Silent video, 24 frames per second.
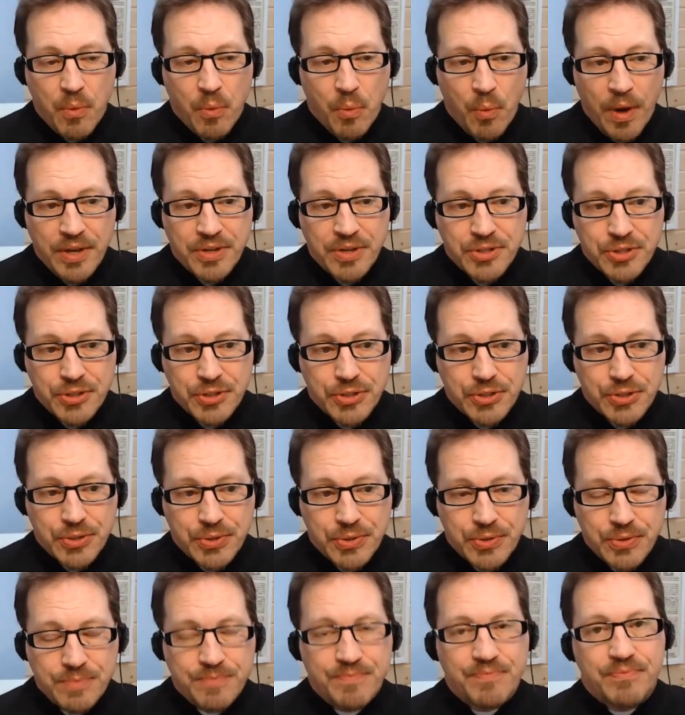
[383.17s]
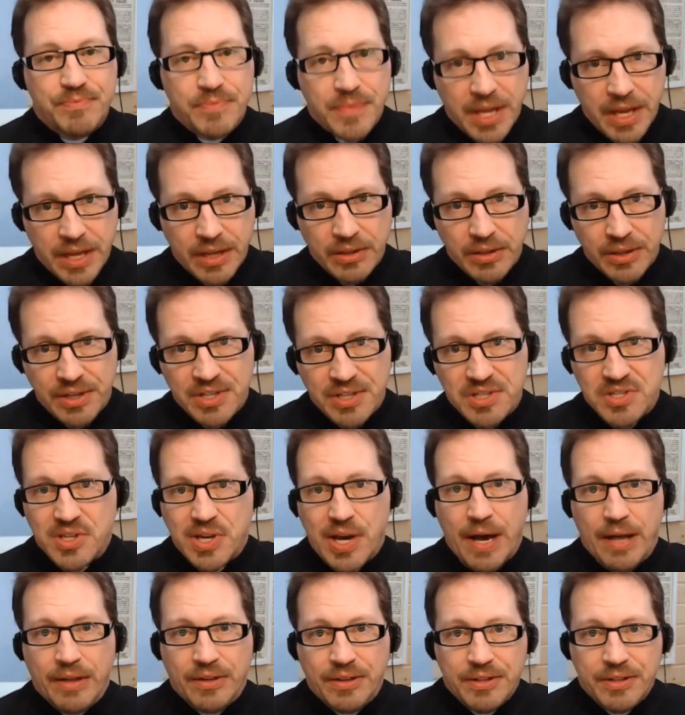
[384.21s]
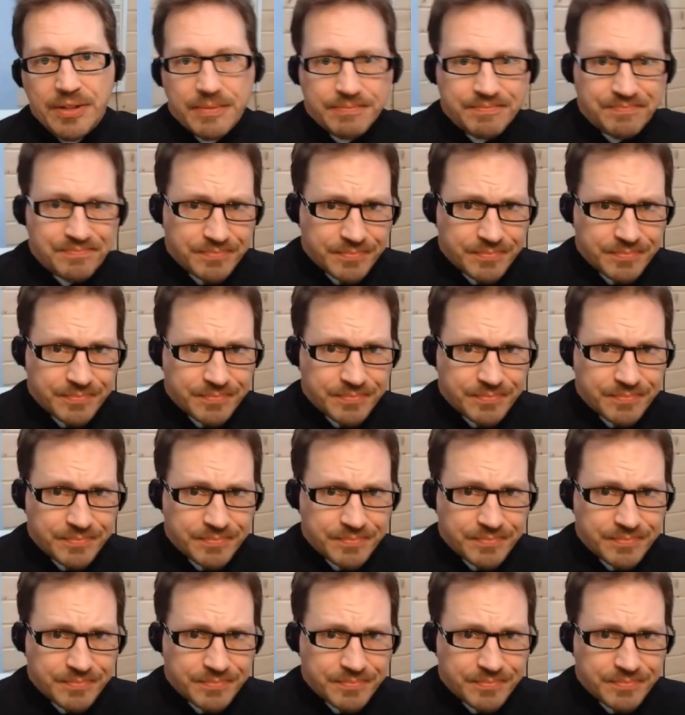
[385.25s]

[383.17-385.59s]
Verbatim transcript: went to England and Scotland